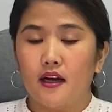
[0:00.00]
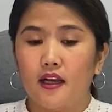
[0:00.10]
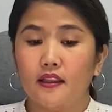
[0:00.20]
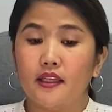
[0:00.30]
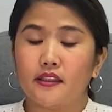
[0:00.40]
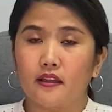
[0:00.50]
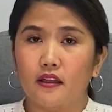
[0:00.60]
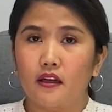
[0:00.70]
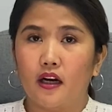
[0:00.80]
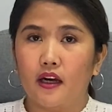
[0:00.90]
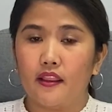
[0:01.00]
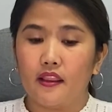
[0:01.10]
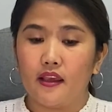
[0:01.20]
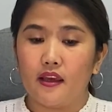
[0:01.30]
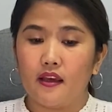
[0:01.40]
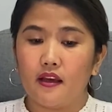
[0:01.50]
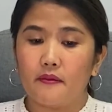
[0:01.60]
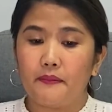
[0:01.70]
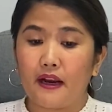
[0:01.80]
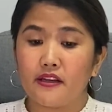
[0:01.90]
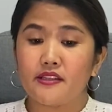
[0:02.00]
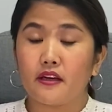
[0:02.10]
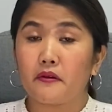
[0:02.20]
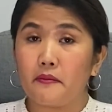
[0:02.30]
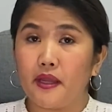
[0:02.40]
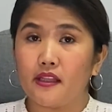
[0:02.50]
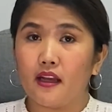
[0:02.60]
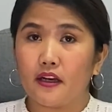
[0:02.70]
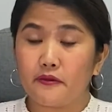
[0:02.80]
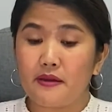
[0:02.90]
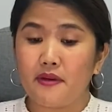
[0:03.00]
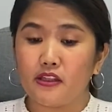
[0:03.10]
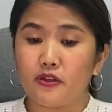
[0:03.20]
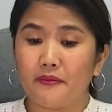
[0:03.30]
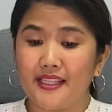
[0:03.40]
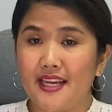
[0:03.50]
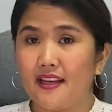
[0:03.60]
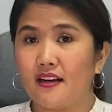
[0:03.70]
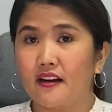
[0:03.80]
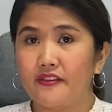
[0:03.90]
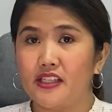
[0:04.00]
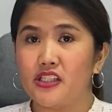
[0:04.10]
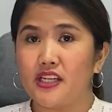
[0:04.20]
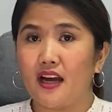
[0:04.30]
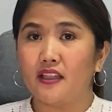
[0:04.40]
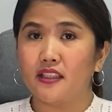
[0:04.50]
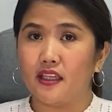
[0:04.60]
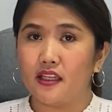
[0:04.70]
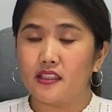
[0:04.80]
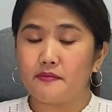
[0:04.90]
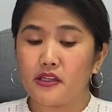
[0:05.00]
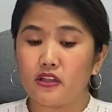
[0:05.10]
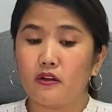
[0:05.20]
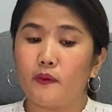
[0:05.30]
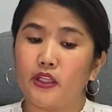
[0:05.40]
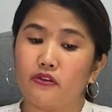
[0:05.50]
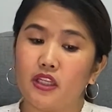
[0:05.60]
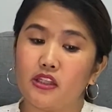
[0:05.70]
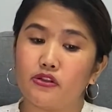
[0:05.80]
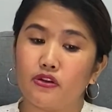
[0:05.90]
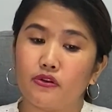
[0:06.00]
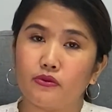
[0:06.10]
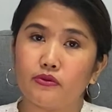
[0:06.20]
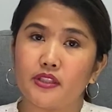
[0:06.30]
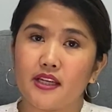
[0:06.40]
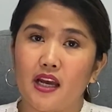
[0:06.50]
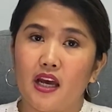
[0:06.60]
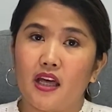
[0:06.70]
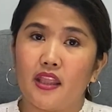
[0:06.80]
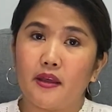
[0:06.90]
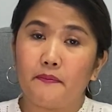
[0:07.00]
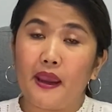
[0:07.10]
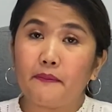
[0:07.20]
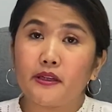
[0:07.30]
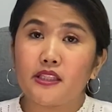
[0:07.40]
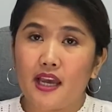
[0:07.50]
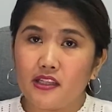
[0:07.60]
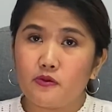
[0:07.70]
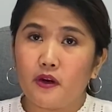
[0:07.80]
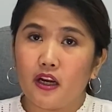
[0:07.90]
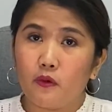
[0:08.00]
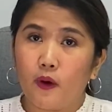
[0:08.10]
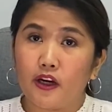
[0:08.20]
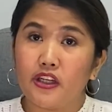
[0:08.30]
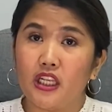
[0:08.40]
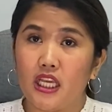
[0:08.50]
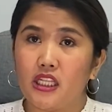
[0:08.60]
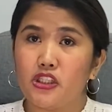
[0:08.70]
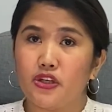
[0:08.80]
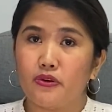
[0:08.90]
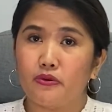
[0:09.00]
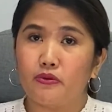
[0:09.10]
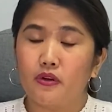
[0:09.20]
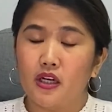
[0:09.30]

a little on the parents' agreement to maintain confidentiality, especially when you need to use the paper test where you need to